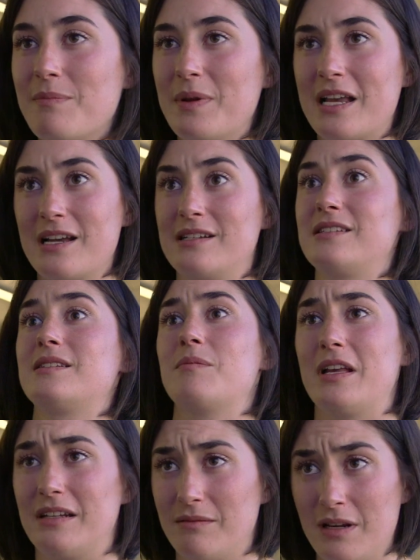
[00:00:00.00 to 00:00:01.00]
Because
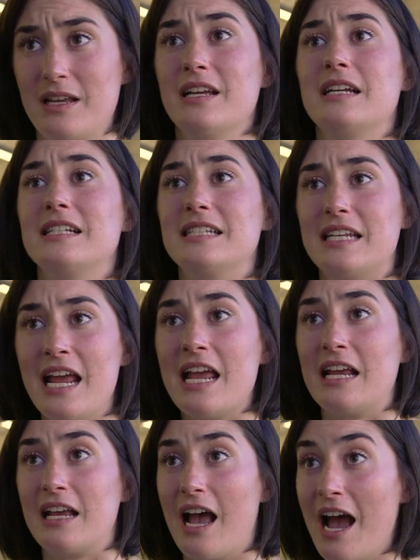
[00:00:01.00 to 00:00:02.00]

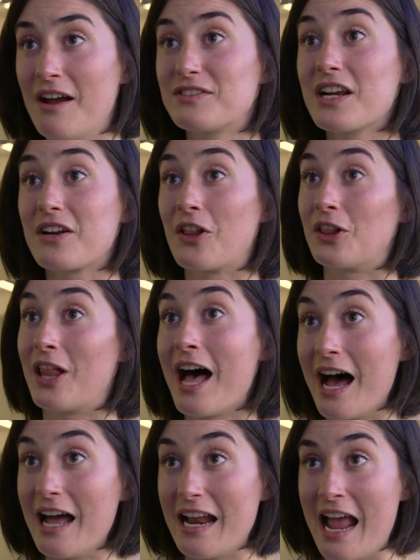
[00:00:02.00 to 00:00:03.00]
dang, I've done a
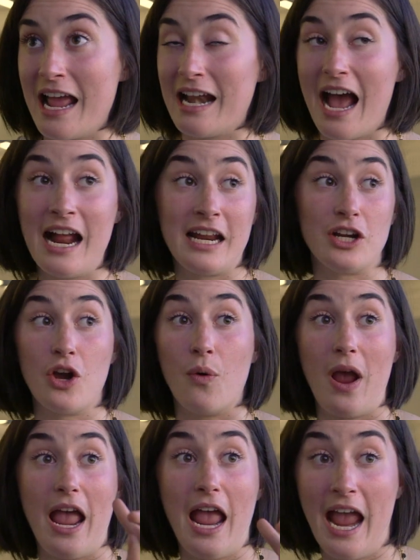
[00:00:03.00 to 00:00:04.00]
lot and I didn't know
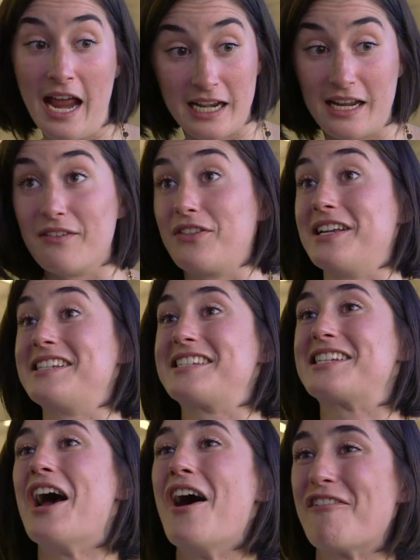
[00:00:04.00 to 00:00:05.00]
any of this
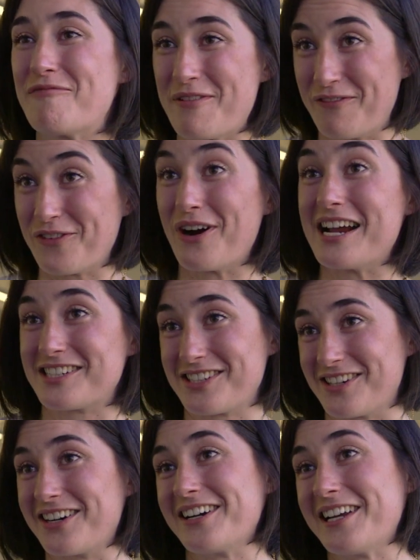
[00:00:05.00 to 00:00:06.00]
stuff before I
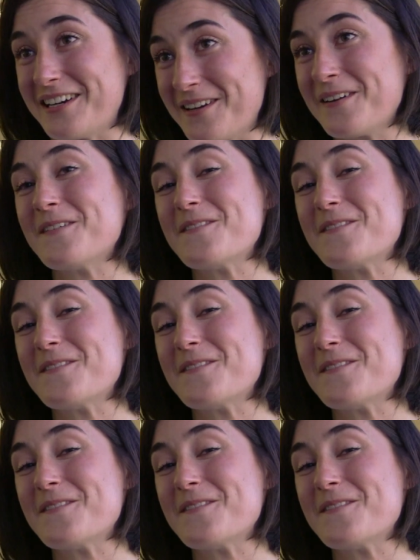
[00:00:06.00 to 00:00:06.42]
started.